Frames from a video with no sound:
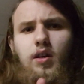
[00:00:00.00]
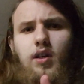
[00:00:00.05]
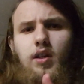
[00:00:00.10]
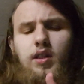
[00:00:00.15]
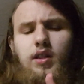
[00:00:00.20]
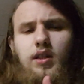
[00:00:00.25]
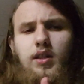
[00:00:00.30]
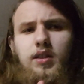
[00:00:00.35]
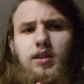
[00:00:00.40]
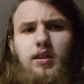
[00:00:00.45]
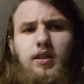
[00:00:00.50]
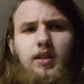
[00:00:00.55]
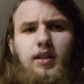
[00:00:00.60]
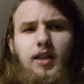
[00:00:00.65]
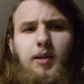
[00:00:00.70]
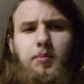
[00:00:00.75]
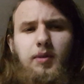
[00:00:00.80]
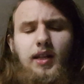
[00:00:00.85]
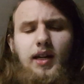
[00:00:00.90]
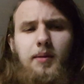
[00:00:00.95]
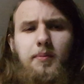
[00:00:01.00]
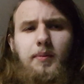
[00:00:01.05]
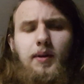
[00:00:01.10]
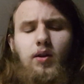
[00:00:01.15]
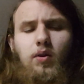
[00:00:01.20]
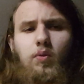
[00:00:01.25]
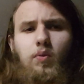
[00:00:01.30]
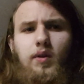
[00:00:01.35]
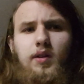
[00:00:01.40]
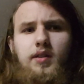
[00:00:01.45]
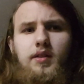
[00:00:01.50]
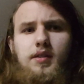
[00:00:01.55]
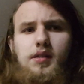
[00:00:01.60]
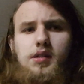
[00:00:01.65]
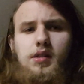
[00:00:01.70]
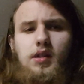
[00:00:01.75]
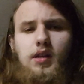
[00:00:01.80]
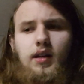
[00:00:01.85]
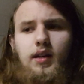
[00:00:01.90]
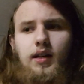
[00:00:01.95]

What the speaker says: the name of that medal was.